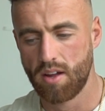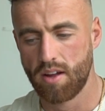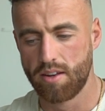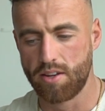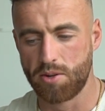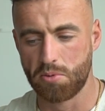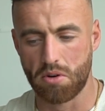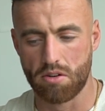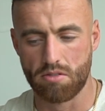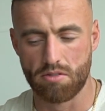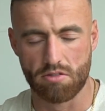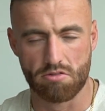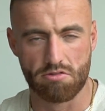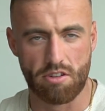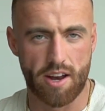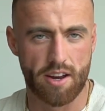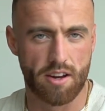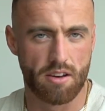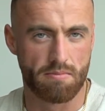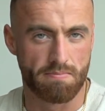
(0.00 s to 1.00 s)
Do I
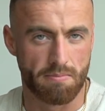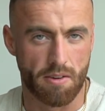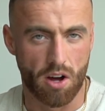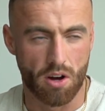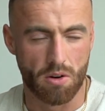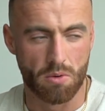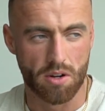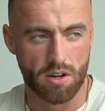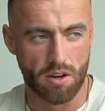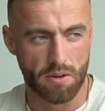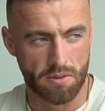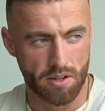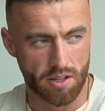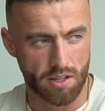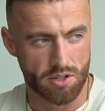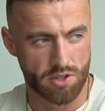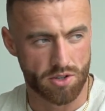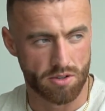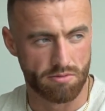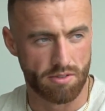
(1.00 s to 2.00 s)
regret it? No, I don't think
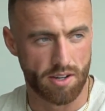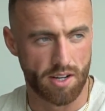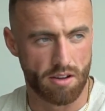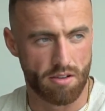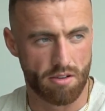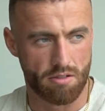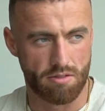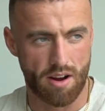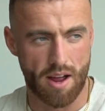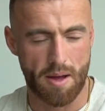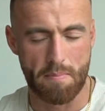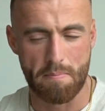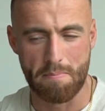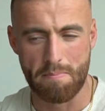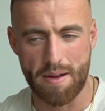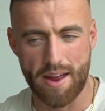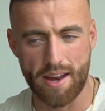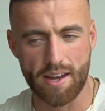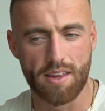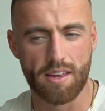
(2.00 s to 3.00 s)
you should really regret
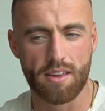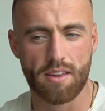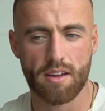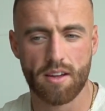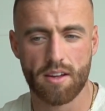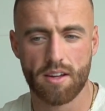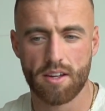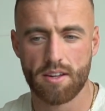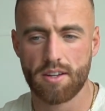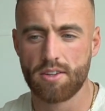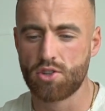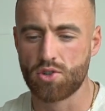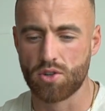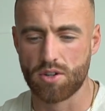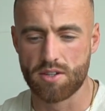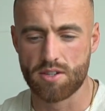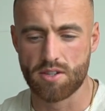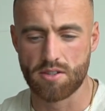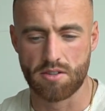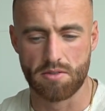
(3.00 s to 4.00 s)
many
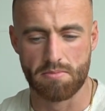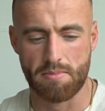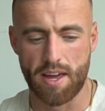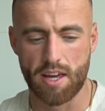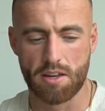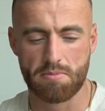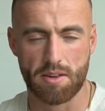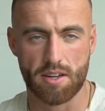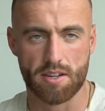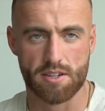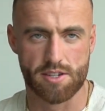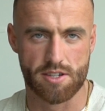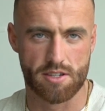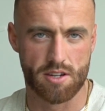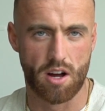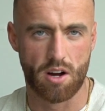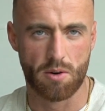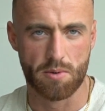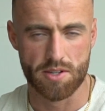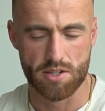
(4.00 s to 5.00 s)
choices you make, because it's
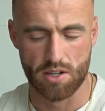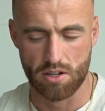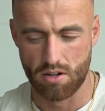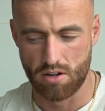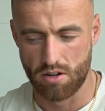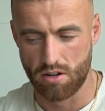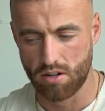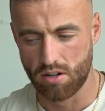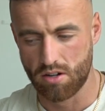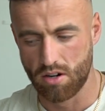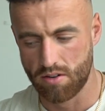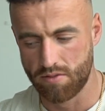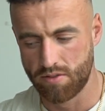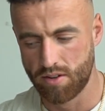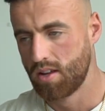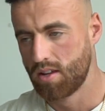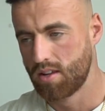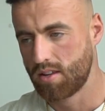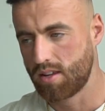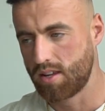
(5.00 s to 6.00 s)
always a learning curve.
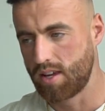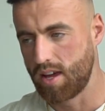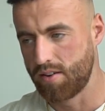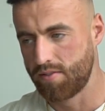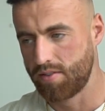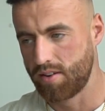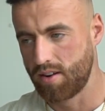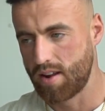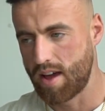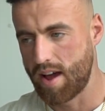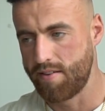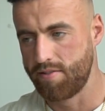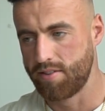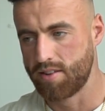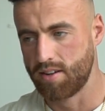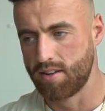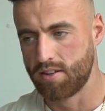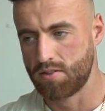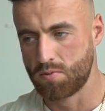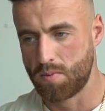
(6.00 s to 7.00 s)
Given
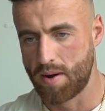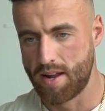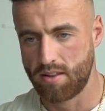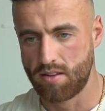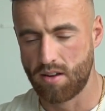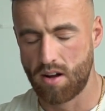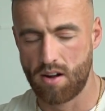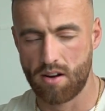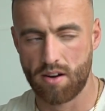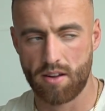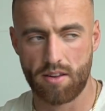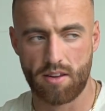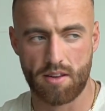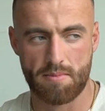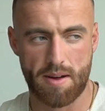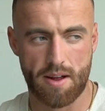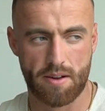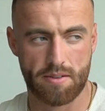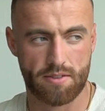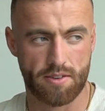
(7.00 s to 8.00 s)
everything that's went on and the
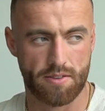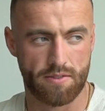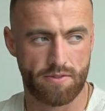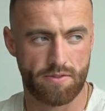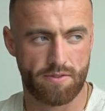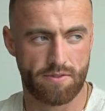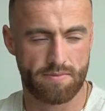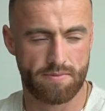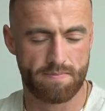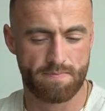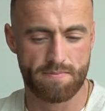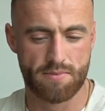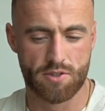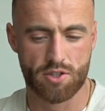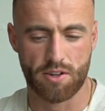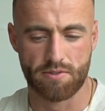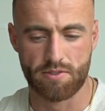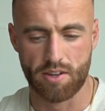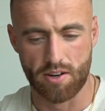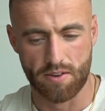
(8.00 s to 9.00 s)
amount of
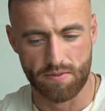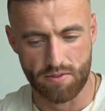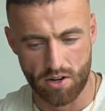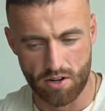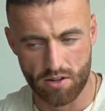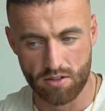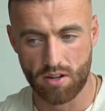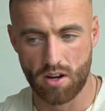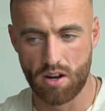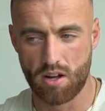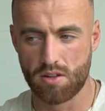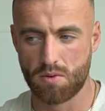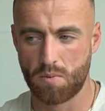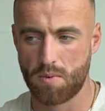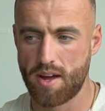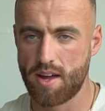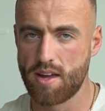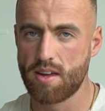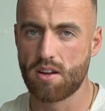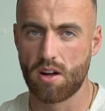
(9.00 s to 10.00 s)
stuff that I've learned along the
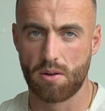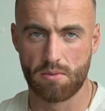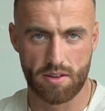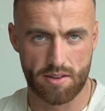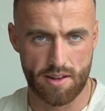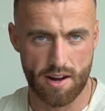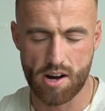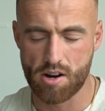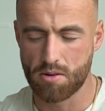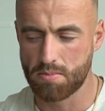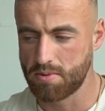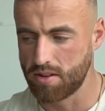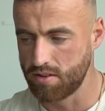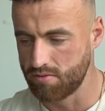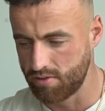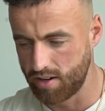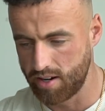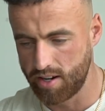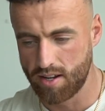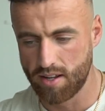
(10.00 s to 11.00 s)
way, going to therapy,
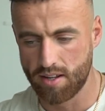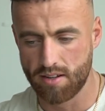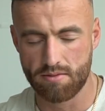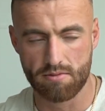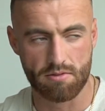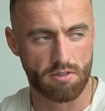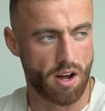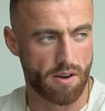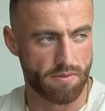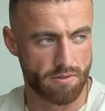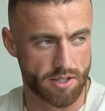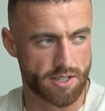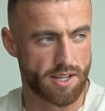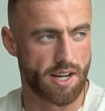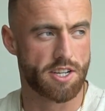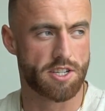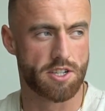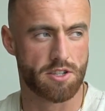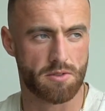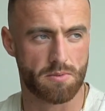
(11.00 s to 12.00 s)
reading,
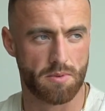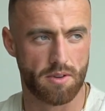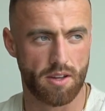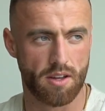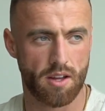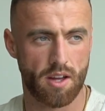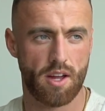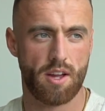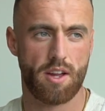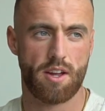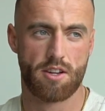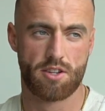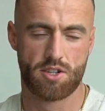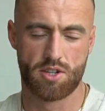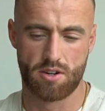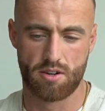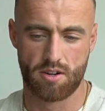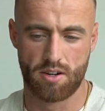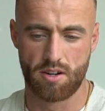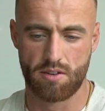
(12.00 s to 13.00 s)
conversations with
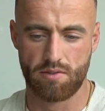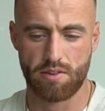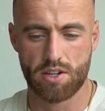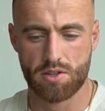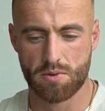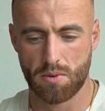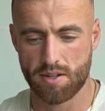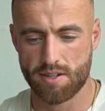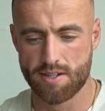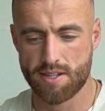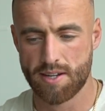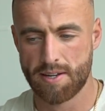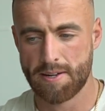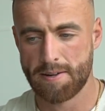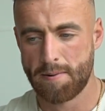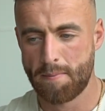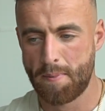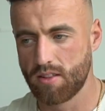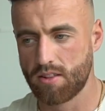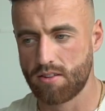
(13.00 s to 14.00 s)
certain individuals,
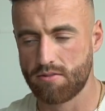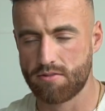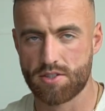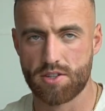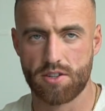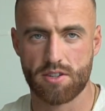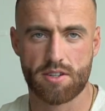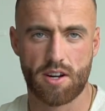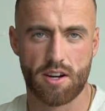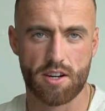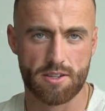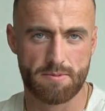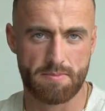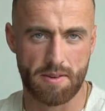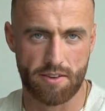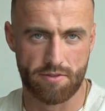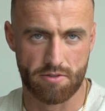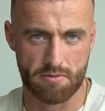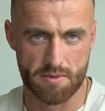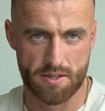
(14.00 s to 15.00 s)
the results kind of
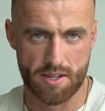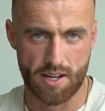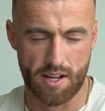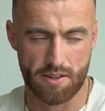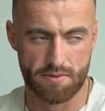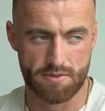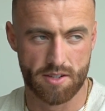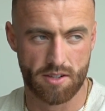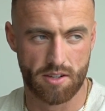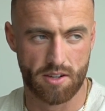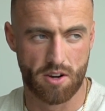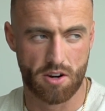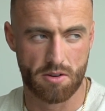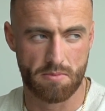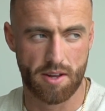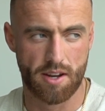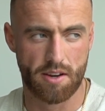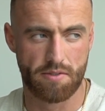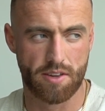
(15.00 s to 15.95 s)
speak for themselves, you know what I mean?